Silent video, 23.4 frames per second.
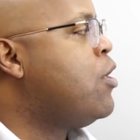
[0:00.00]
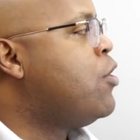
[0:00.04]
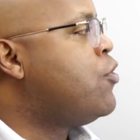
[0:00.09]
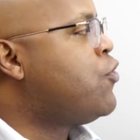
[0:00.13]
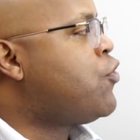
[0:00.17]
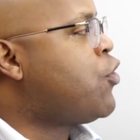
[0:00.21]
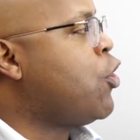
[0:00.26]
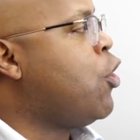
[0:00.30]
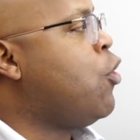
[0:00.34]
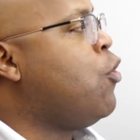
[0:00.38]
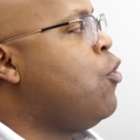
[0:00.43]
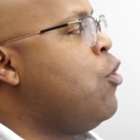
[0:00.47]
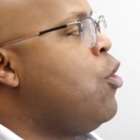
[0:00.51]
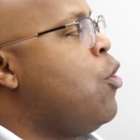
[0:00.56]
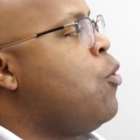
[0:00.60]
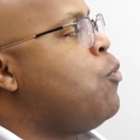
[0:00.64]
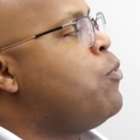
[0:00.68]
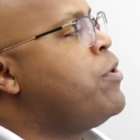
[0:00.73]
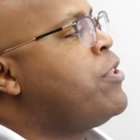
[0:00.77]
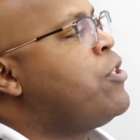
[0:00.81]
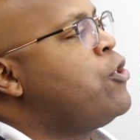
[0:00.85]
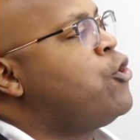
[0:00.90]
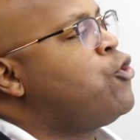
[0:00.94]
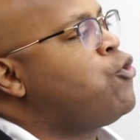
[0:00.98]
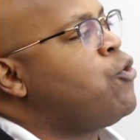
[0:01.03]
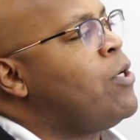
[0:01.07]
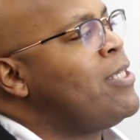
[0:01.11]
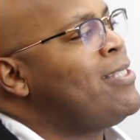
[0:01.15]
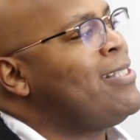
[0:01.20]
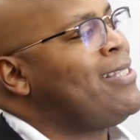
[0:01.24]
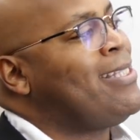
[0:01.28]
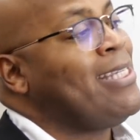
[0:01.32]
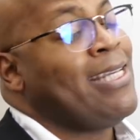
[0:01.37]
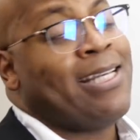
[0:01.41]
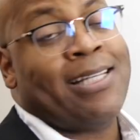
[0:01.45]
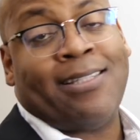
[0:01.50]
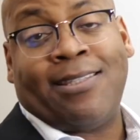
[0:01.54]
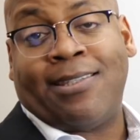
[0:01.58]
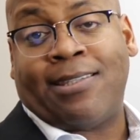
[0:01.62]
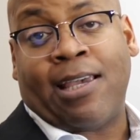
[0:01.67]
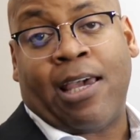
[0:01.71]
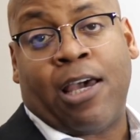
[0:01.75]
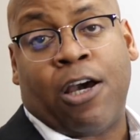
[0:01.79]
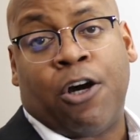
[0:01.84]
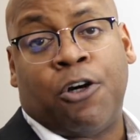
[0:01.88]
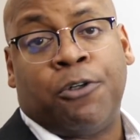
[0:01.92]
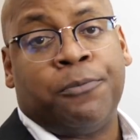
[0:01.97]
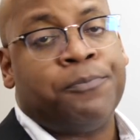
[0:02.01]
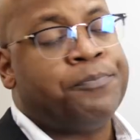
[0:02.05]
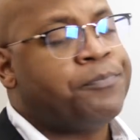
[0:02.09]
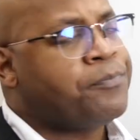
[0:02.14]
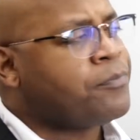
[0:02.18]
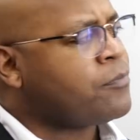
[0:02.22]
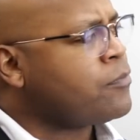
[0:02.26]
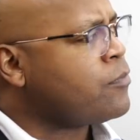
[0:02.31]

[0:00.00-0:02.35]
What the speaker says: So with the trustee sale,